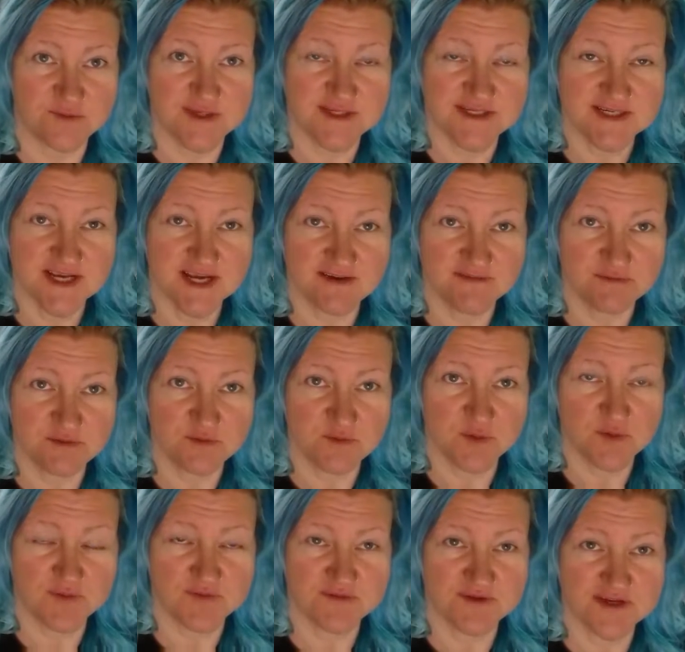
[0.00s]
We did have one
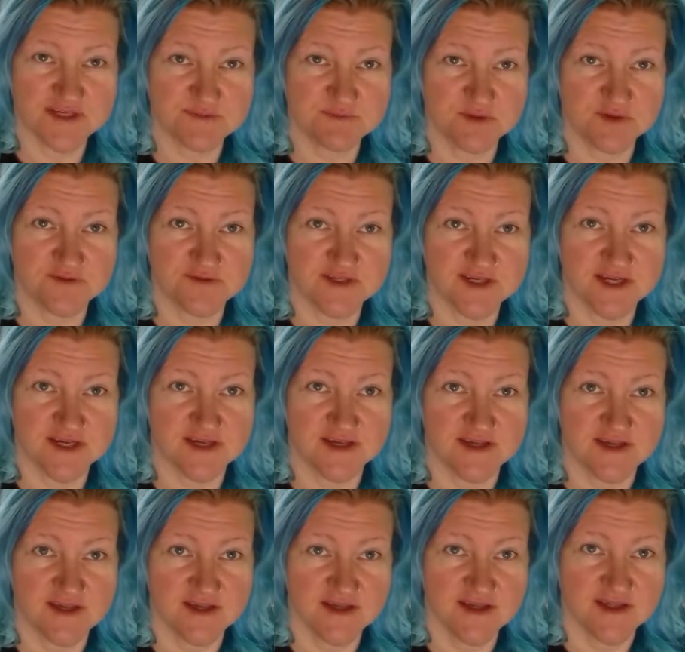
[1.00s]
when we first moved here.
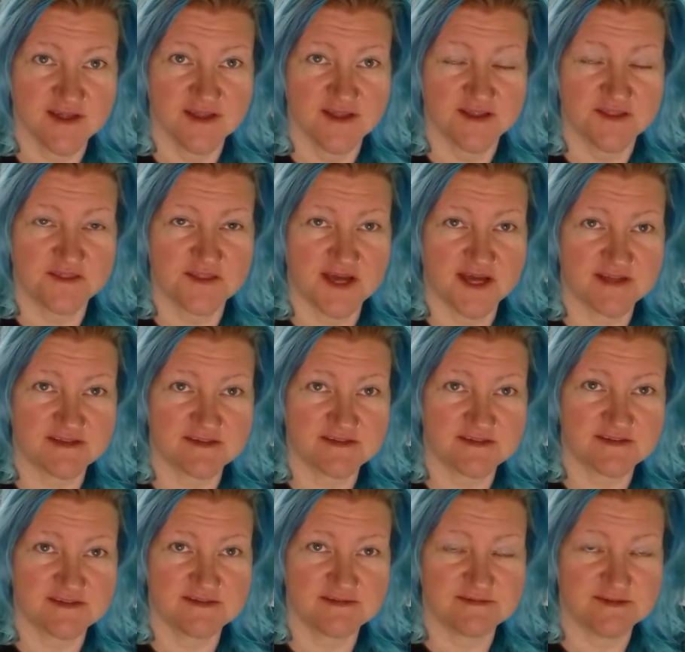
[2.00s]

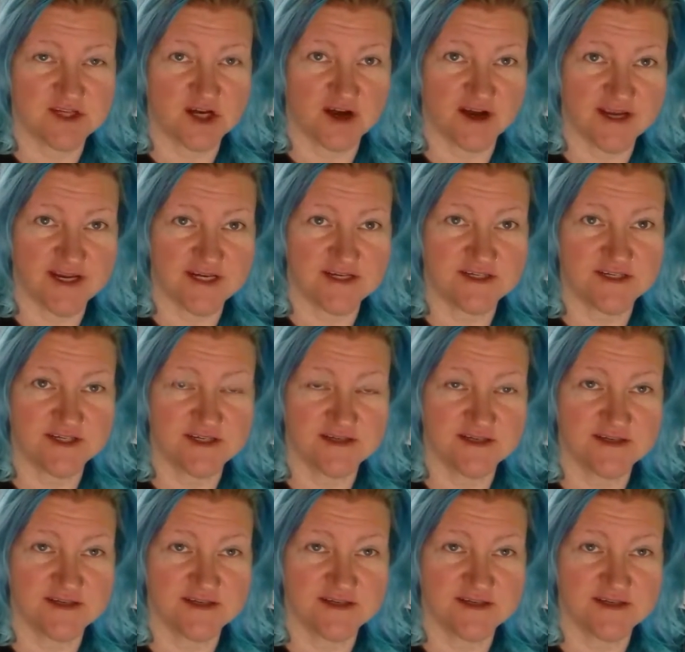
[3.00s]
That's died.